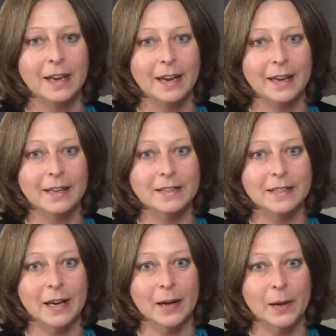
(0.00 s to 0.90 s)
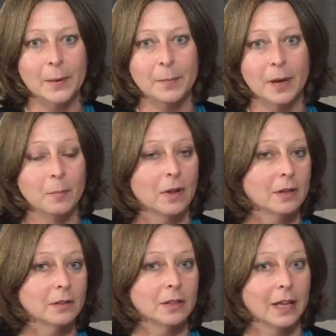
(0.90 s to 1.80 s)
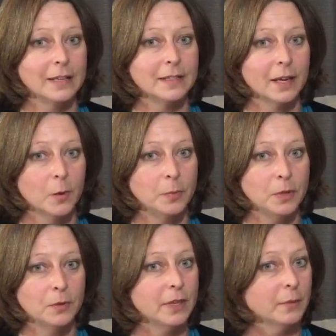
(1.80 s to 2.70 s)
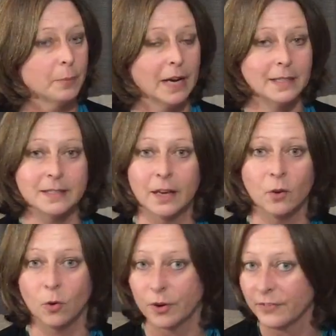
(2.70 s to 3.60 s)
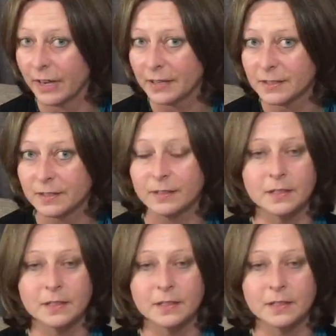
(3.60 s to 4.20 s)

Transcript: and I'm glad to help you buy, sell, or invest.